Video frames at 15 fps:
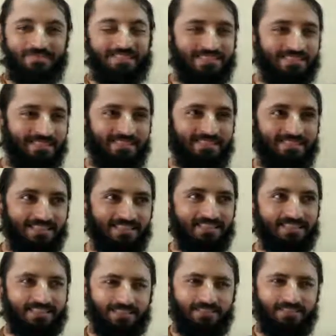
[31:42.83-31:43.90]

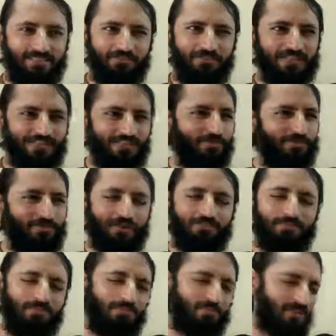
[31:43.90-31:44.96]

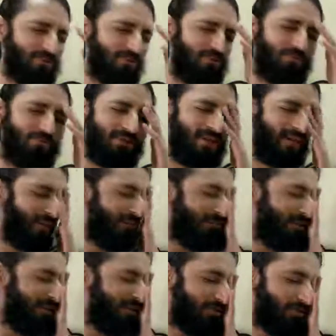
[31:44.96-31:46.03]
70-75% of my time
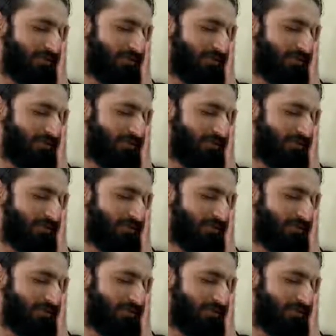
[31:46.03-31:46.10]
went